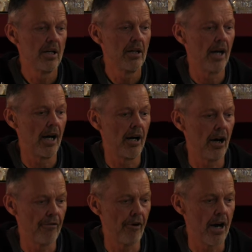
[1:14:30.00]
uh,
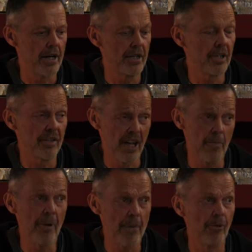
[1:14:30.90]
I find is
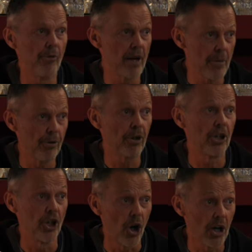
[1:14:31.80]
some people really put a
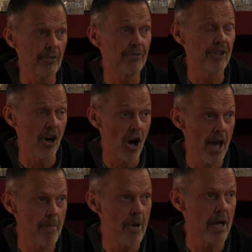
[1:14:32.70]
lot of
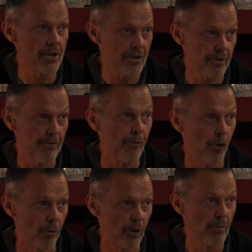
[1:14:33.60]
time into
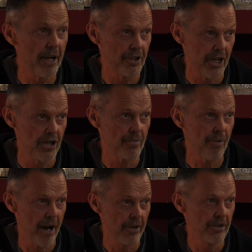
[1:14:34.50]
formal meditation
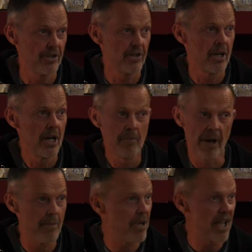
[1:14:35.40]
practice,
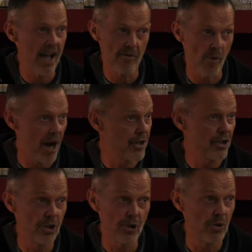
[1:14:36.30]
maybe one,
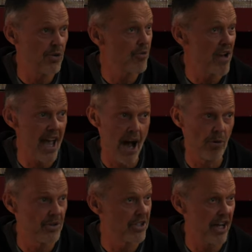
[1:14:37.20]
two, three
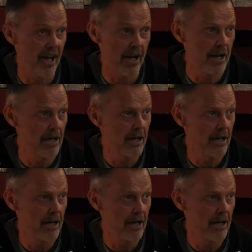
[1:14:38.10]
hours a day,